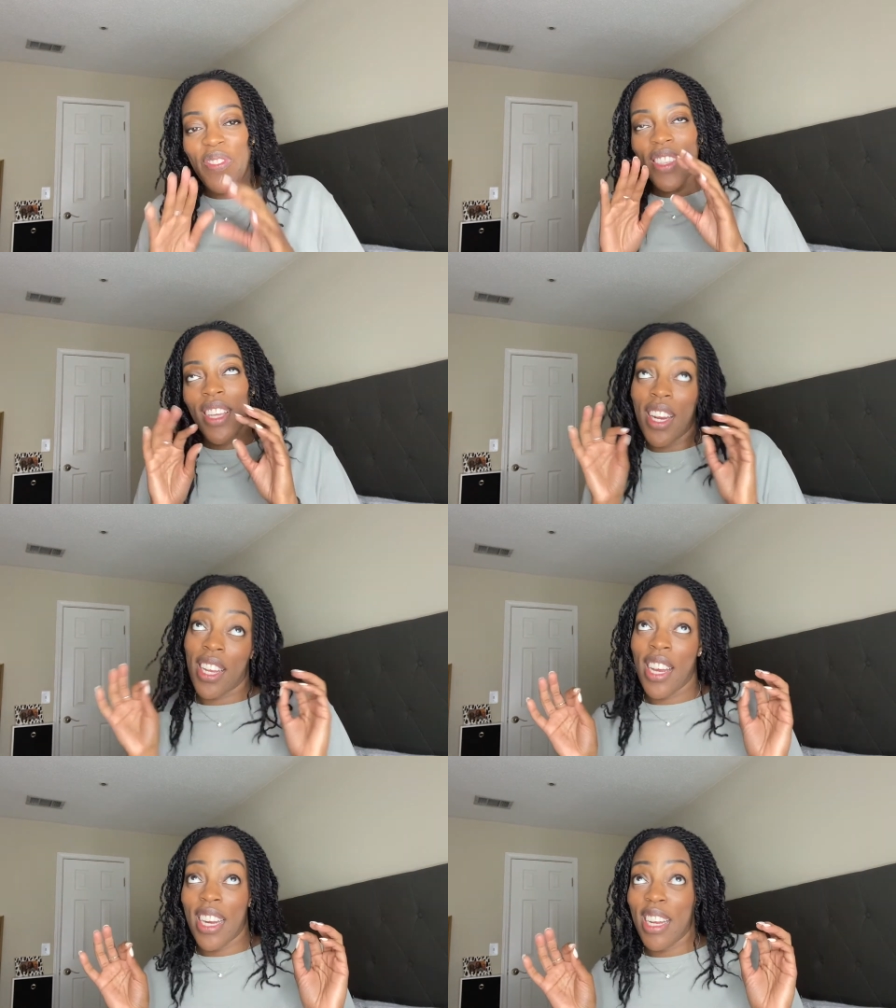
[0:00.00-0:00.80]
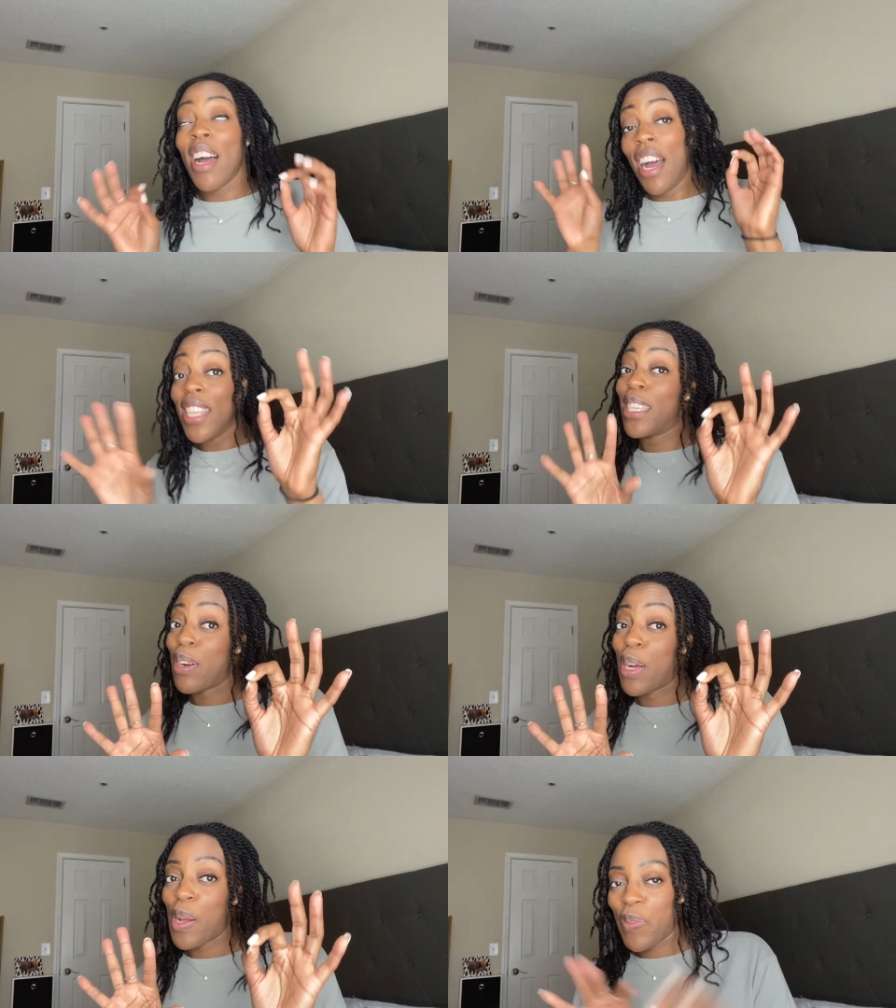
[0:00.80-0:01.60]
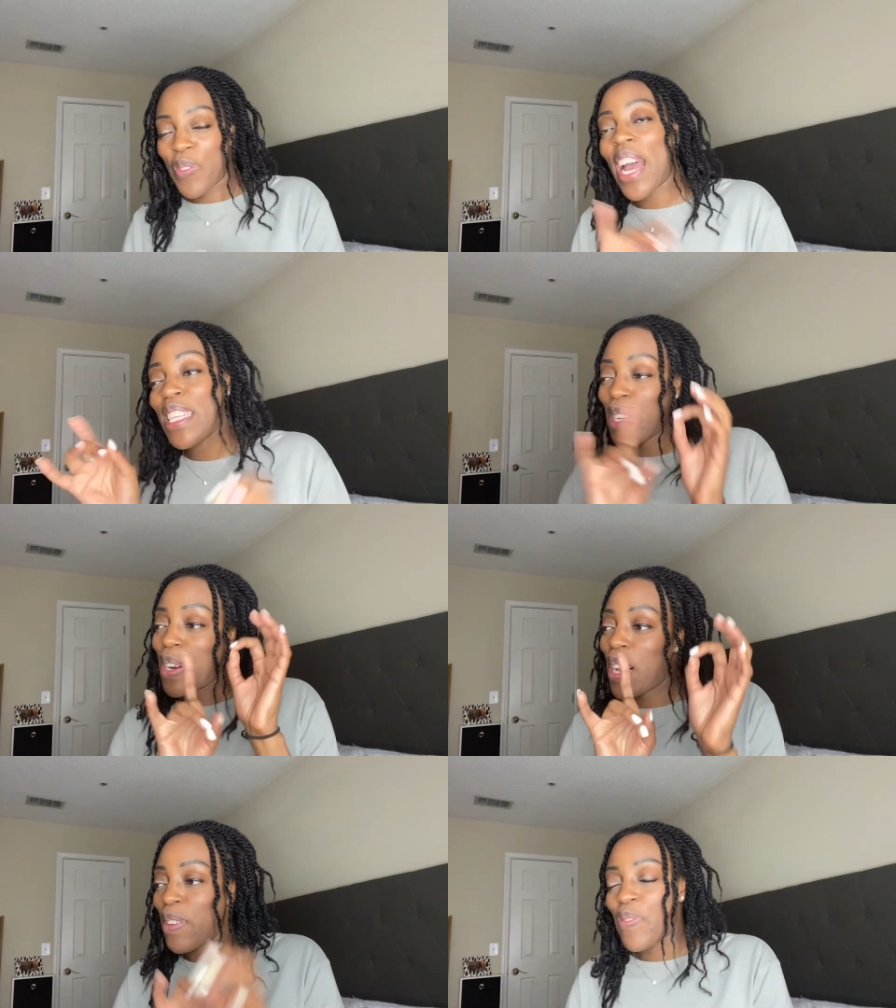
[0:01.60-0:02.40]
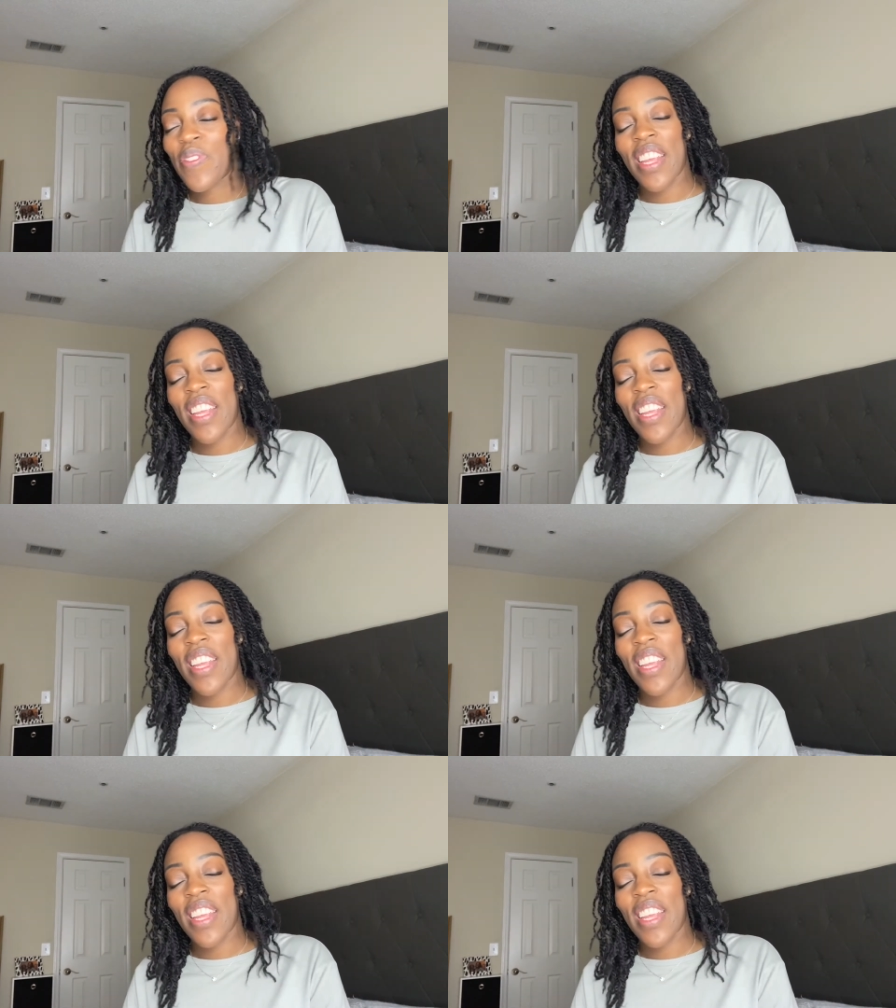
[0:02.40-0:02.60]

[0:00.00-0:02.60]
I mean, kind of, I teared up, I teared up.